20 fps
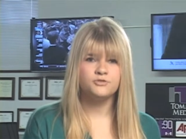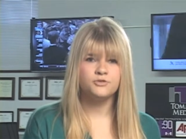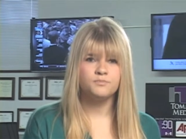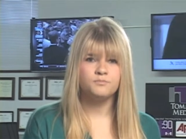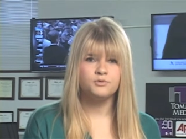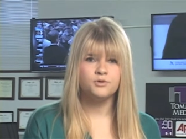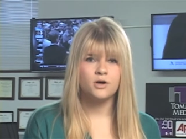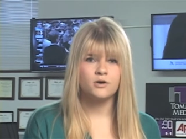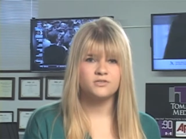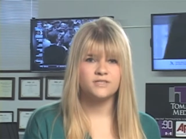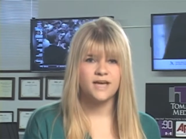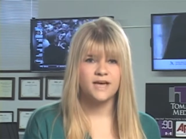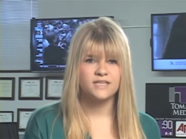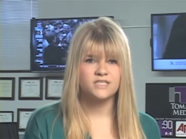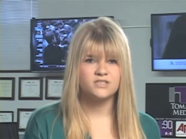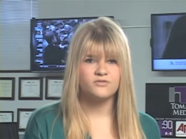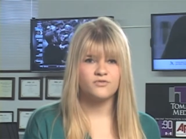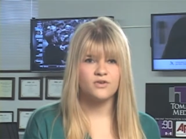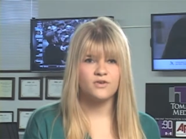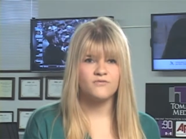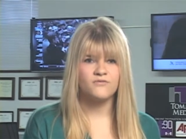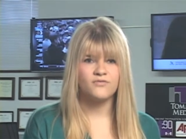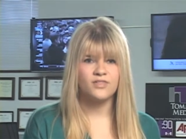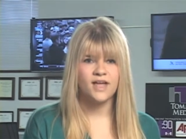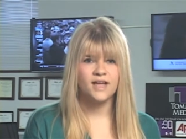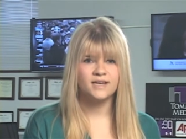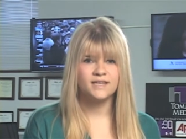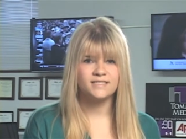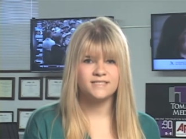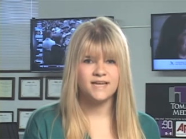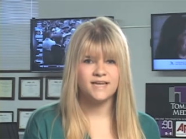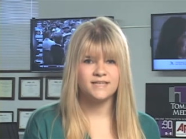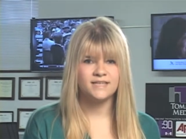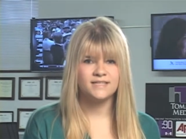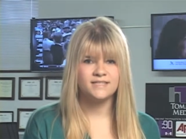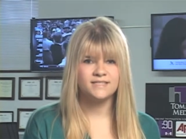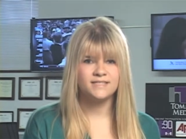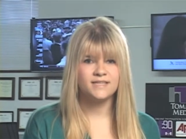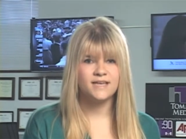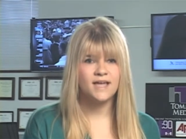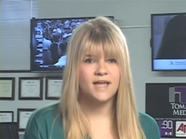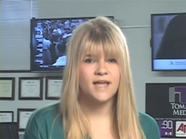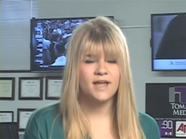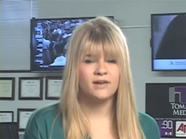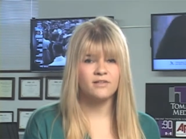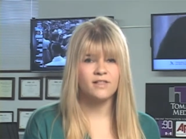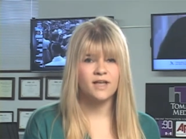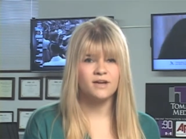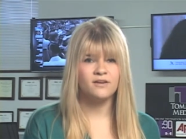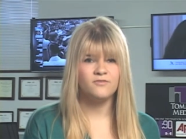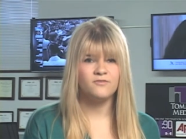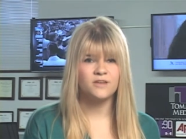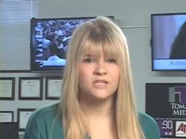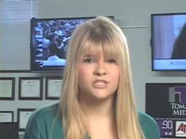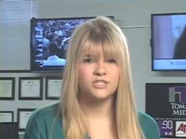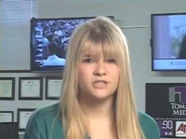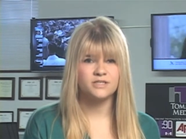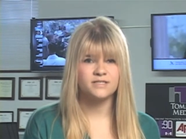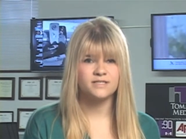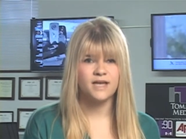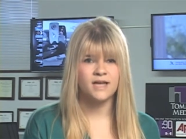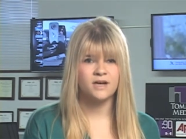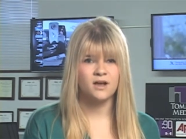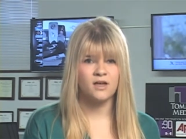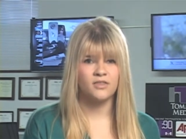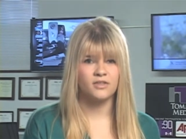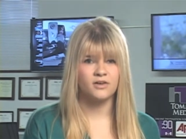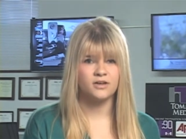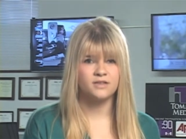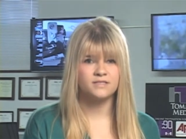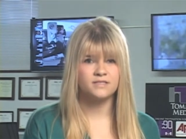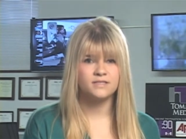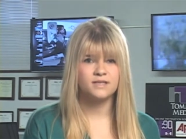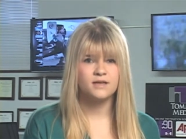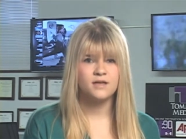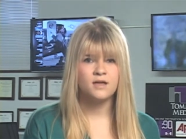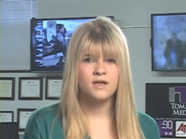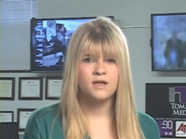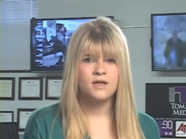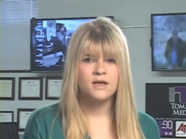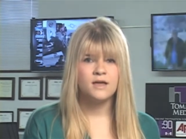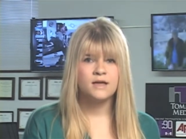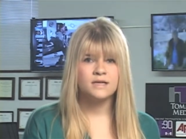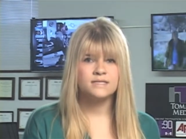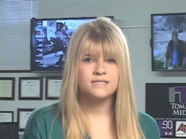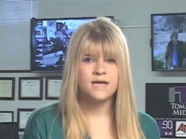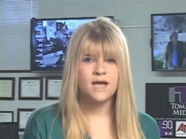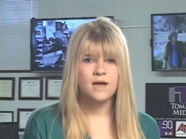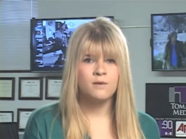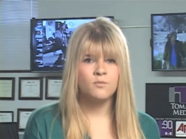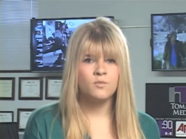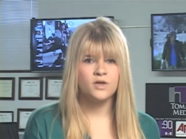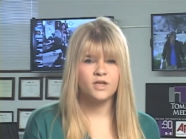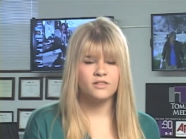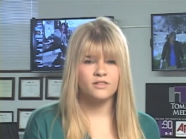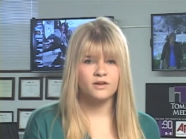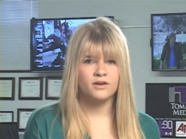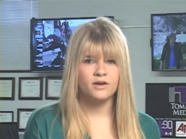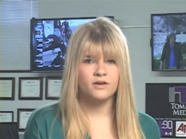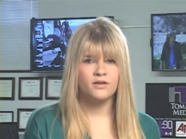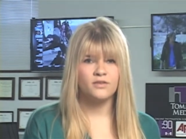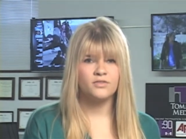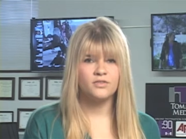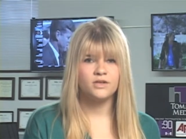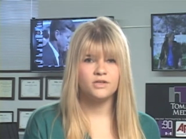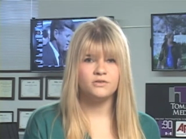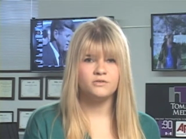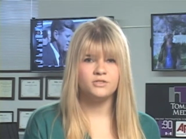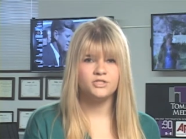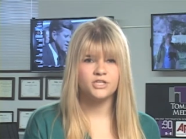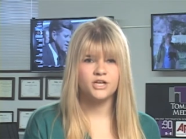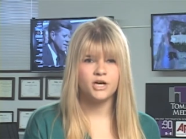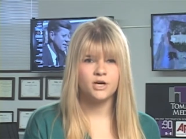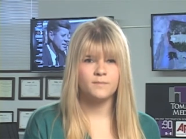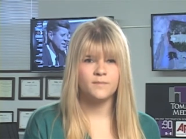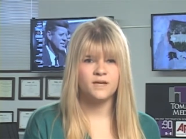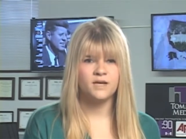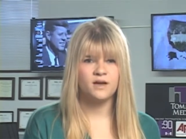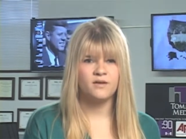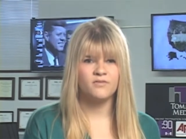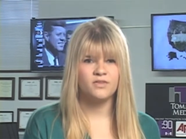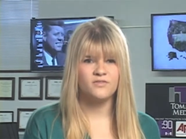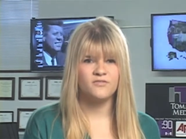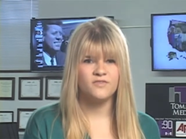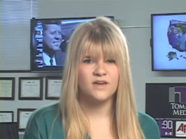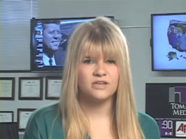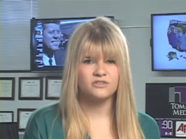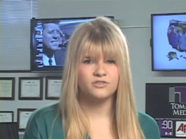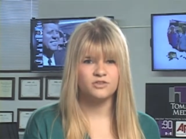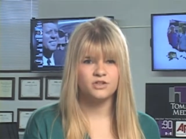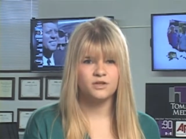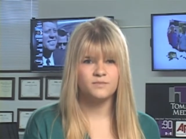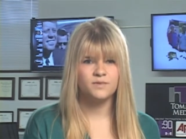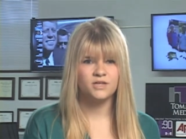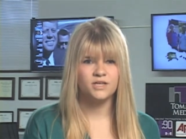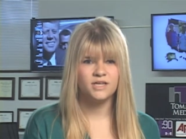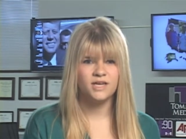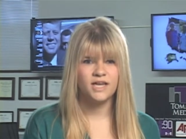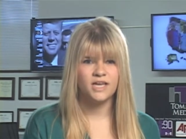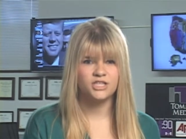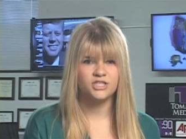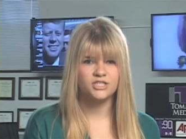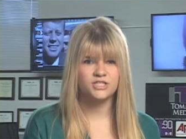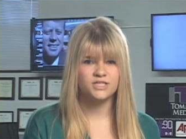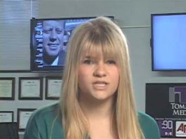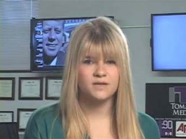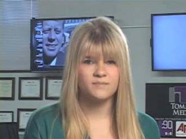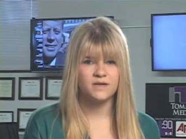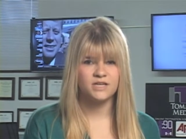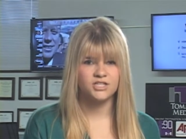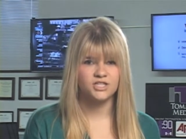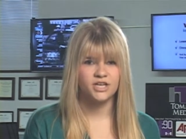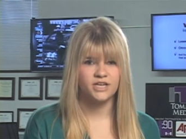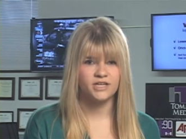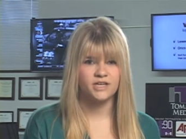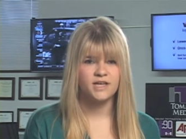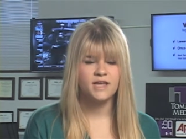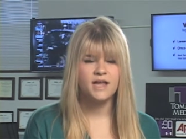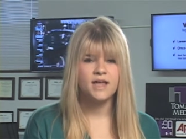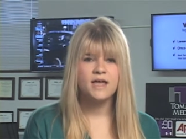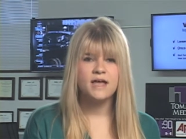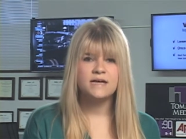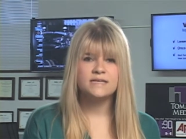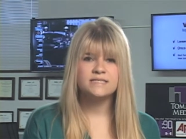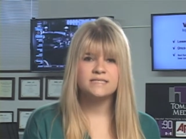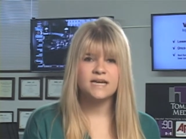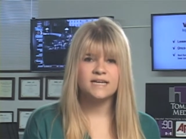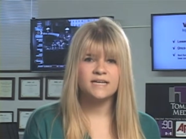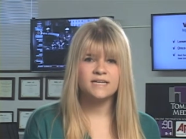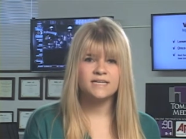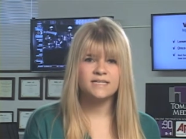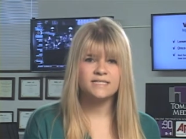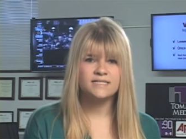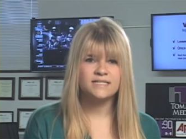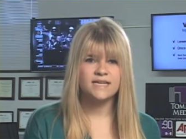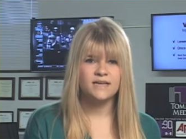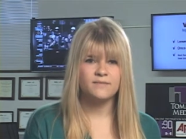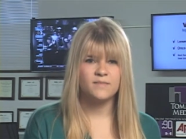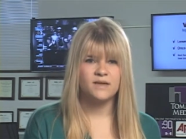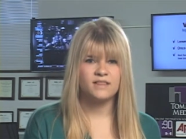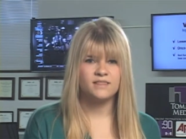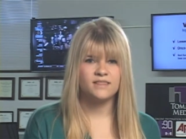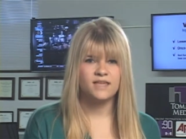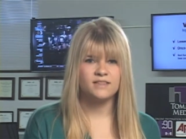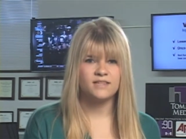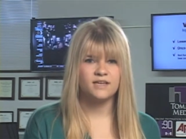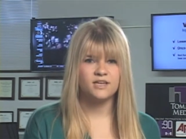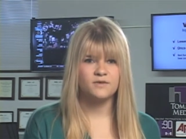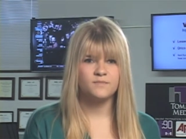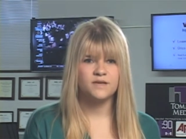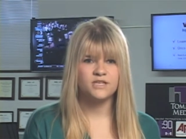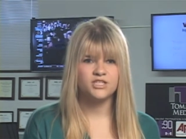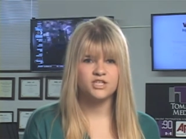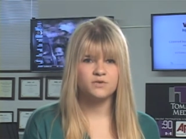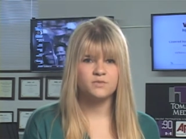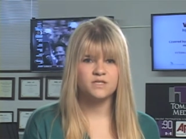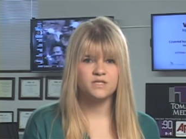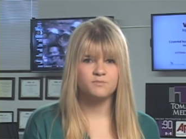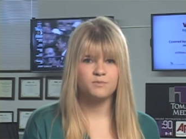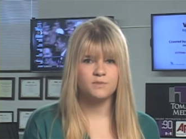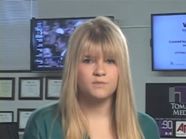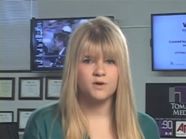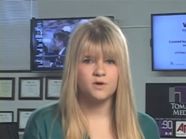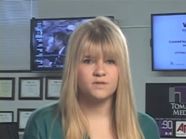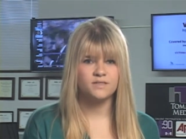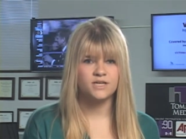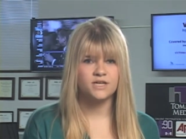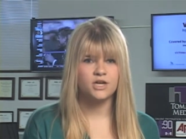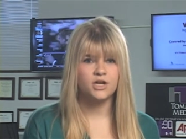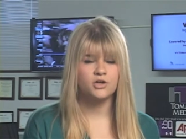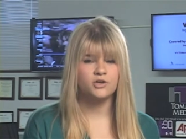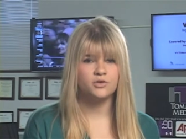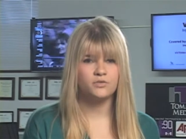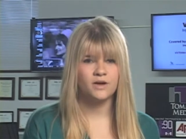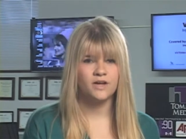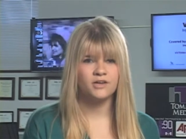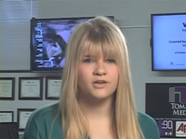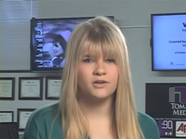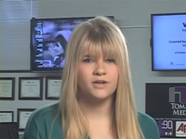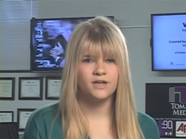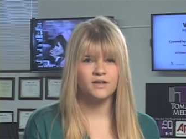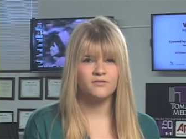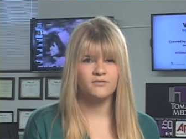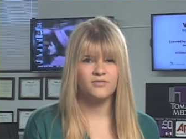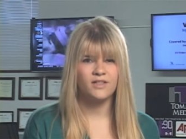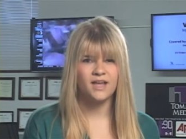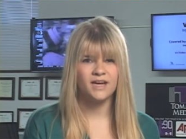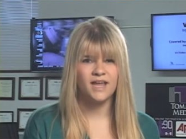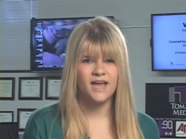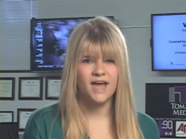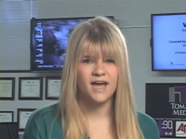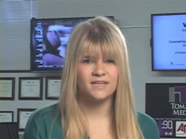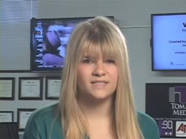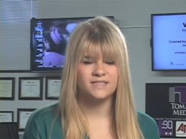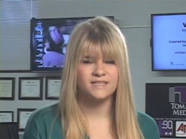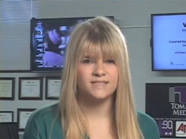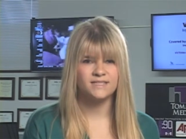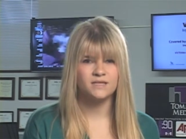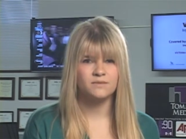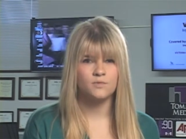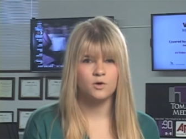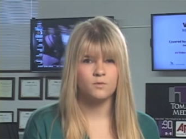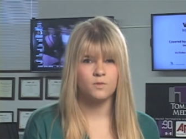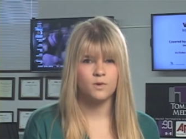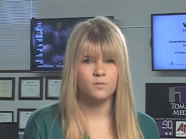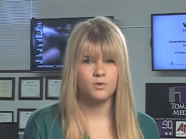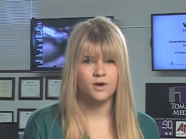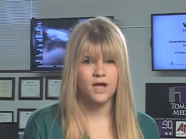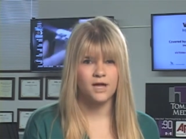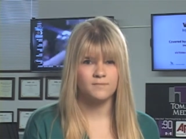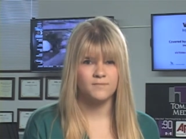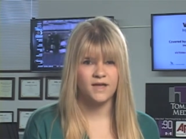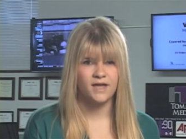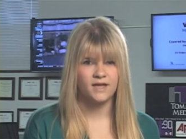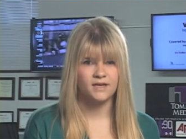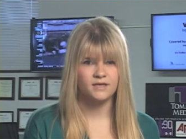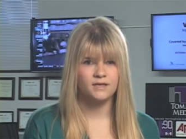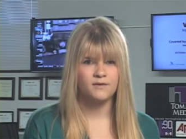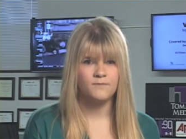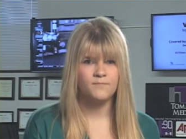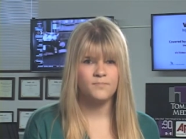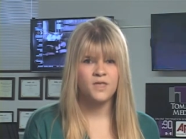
drew protest from flight attendants, airline officials, and others. Tom Wheeler, the new chairman of the Federal Communications Commission, said in a statement that the commission was proposing greater in flight access to mobile broadband.